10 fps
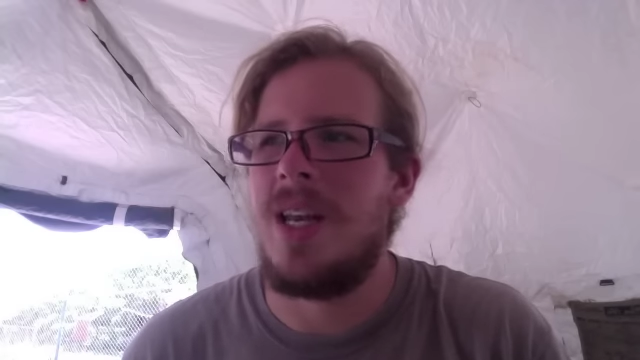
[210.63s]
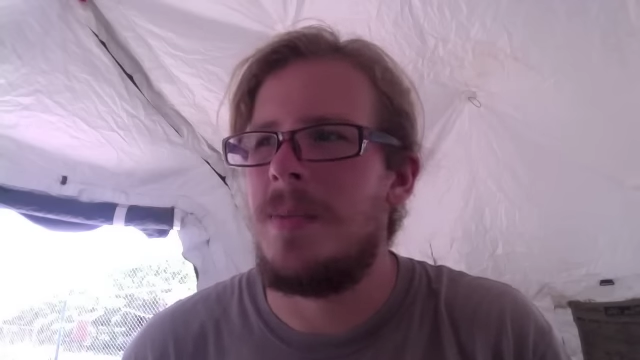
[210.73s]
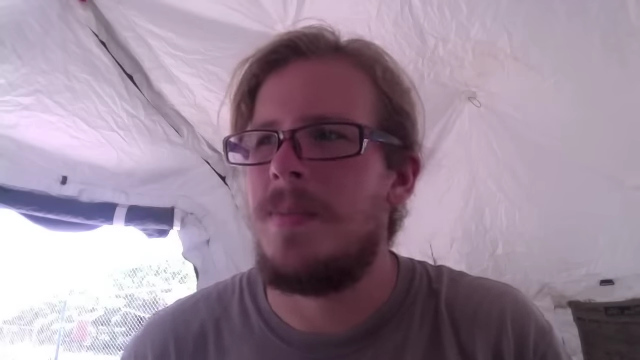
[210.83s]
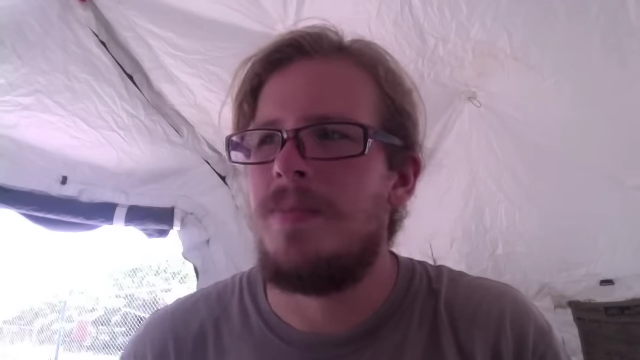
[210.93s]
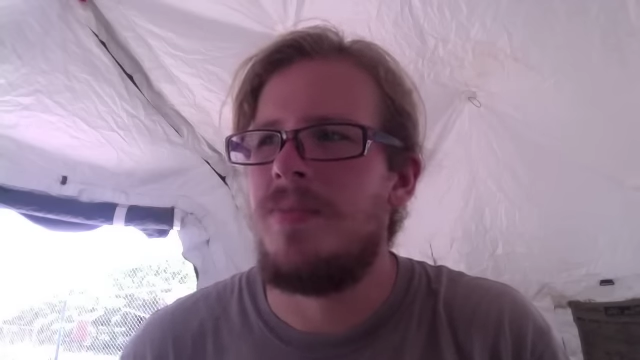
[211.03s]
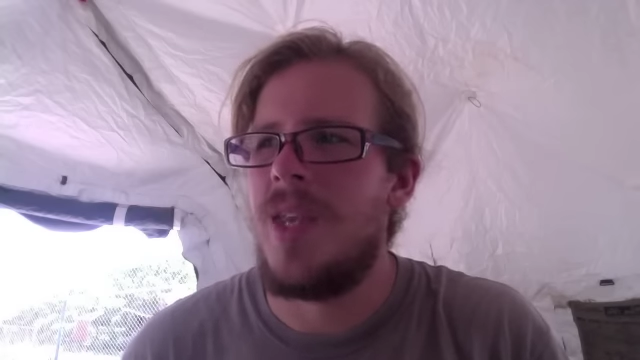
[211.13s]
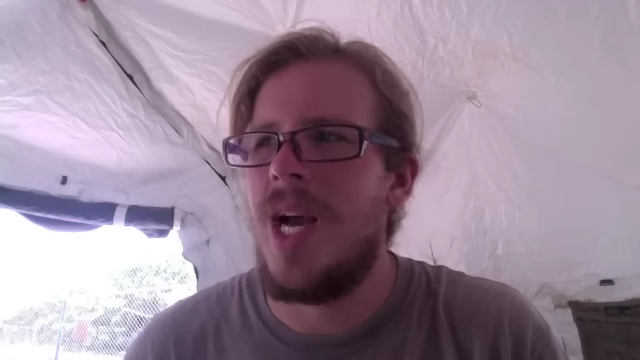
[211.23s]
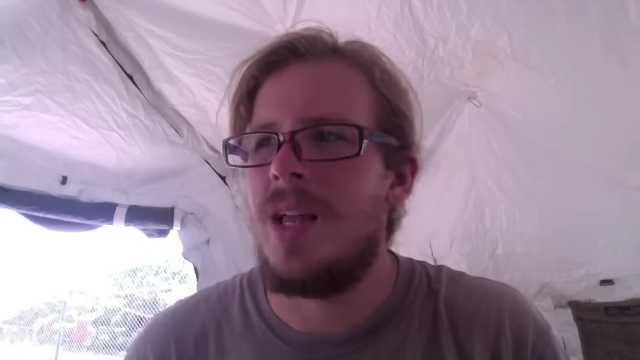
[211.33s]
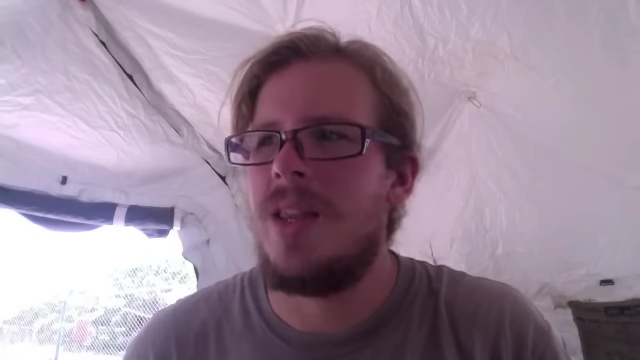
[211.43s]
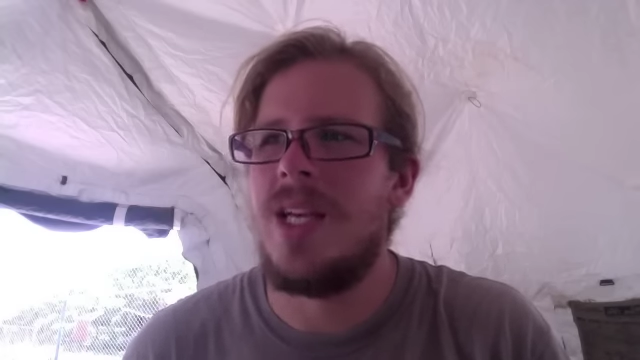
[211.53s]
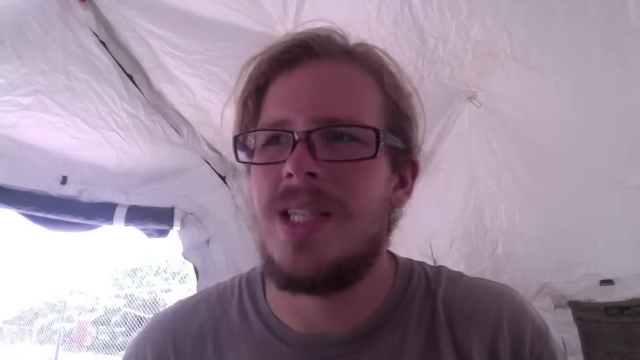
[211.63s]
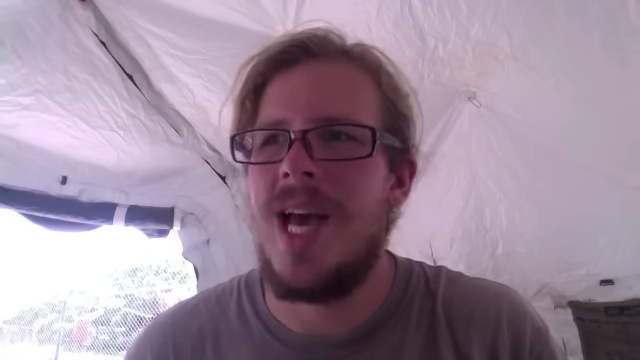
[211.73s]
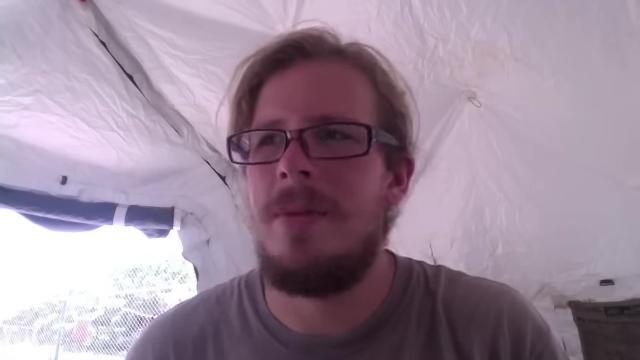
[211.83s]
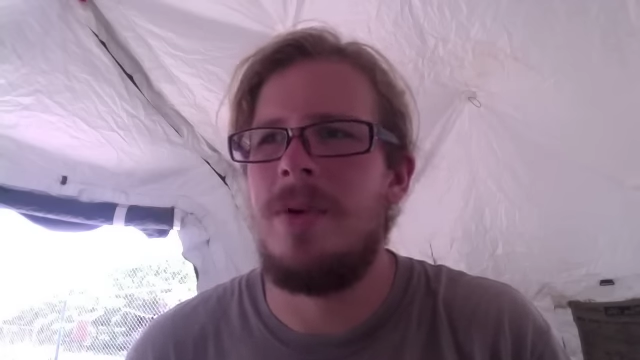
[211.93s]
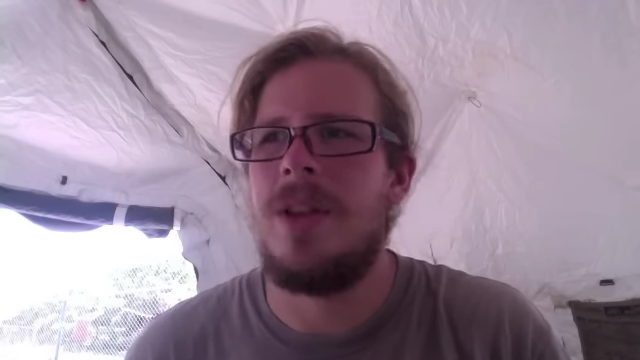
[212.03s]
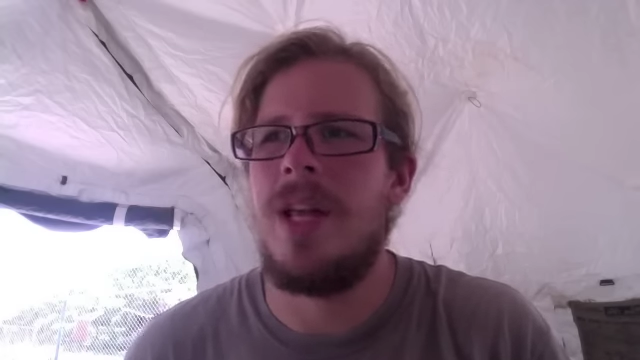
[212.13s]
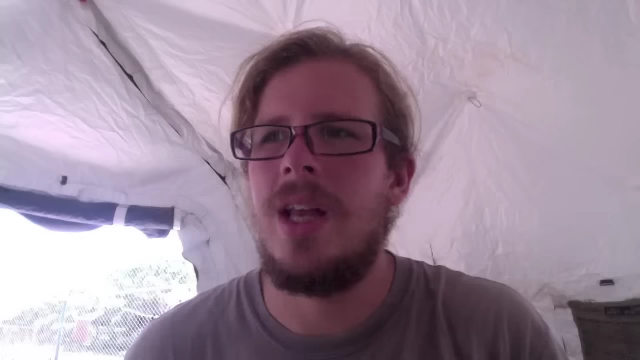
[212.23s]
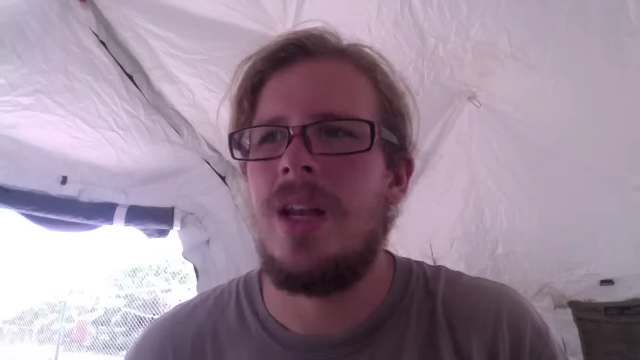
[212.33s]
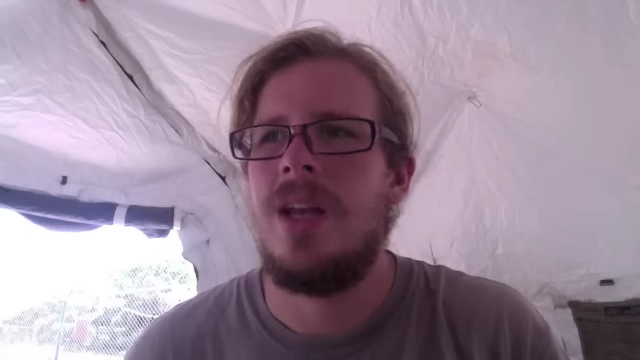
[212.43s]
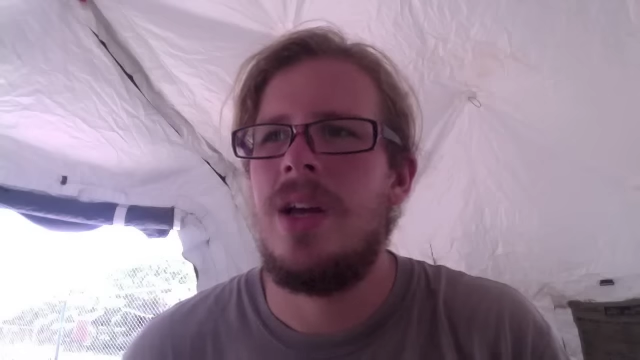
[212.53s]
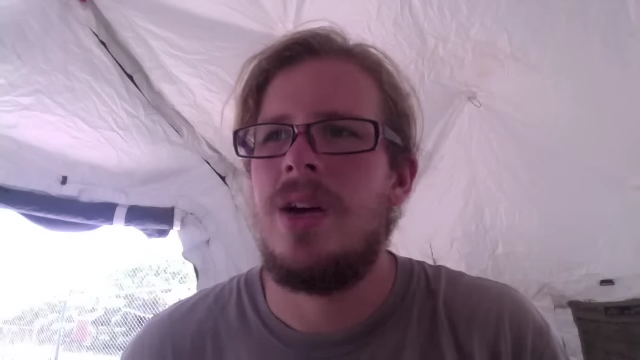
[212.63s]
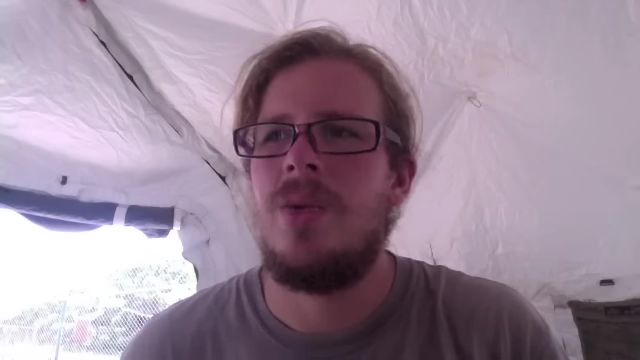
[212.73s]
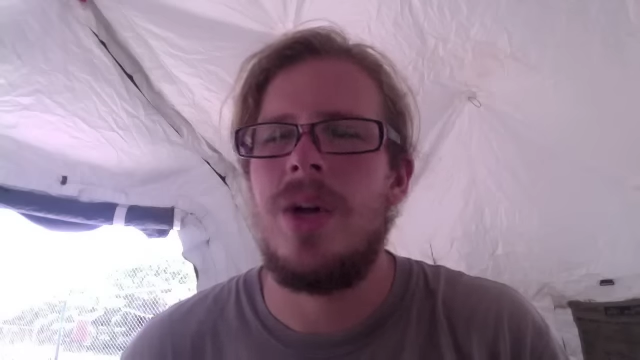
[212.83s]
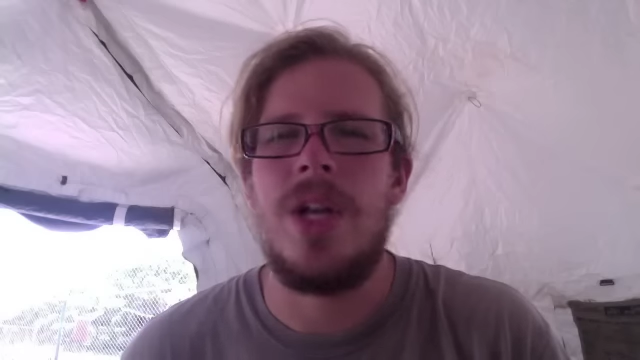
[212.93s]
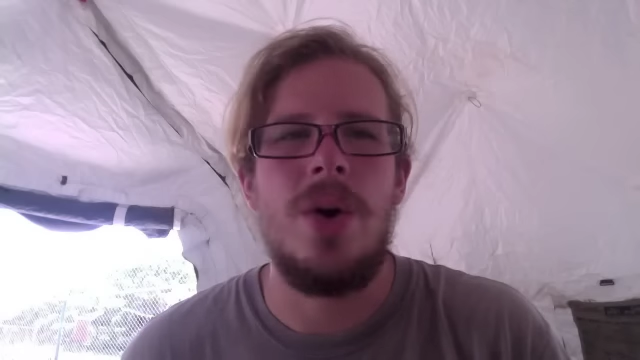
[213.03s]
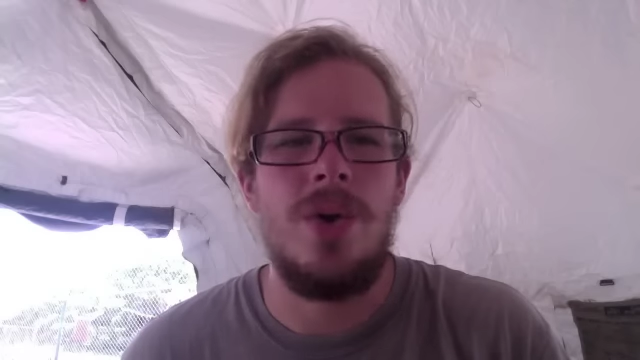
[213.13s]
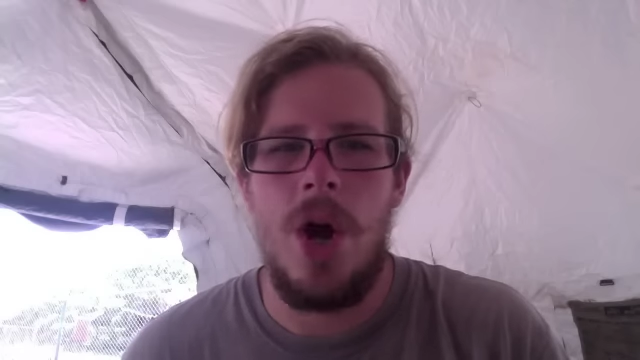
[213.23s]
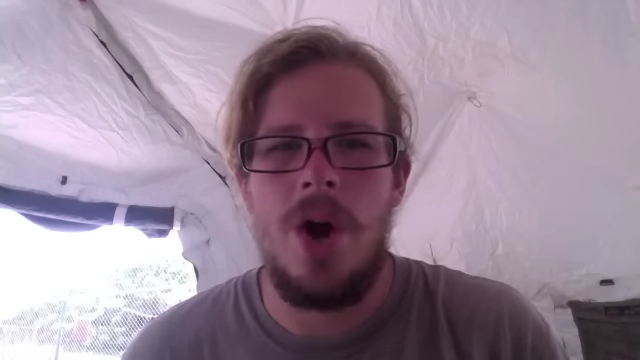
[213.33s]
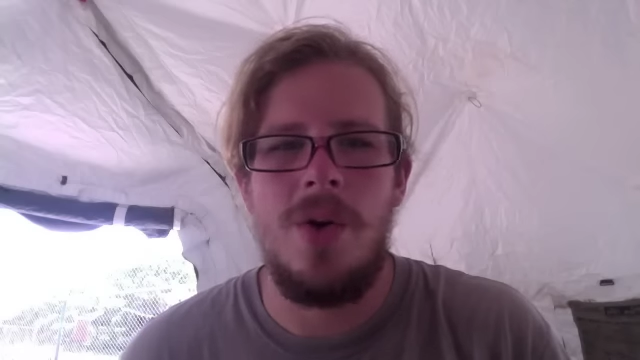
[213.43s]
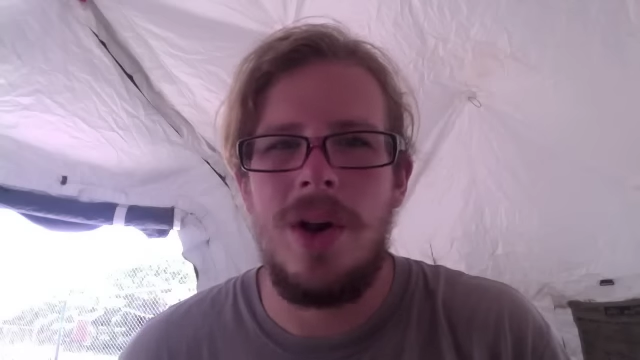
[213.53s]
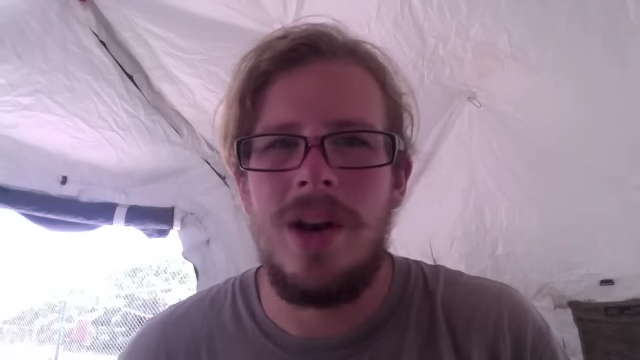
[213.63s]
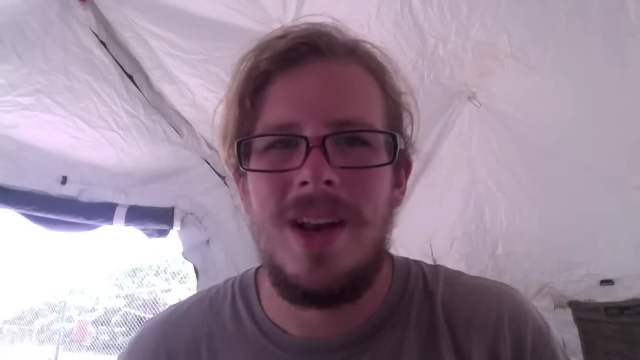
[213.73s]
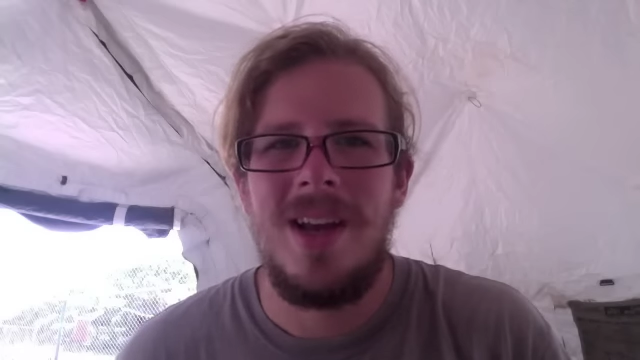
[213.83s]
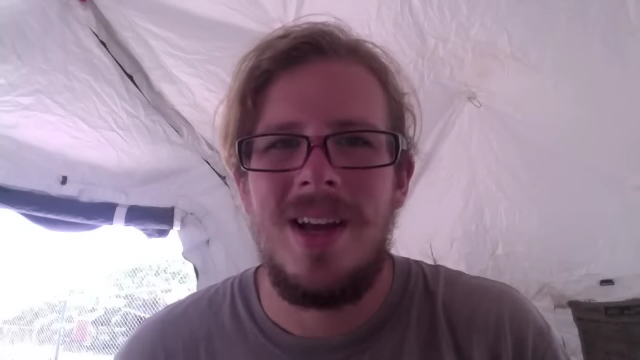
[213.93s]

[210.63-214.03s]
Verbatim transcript: And yeah, things happen that we don't know. And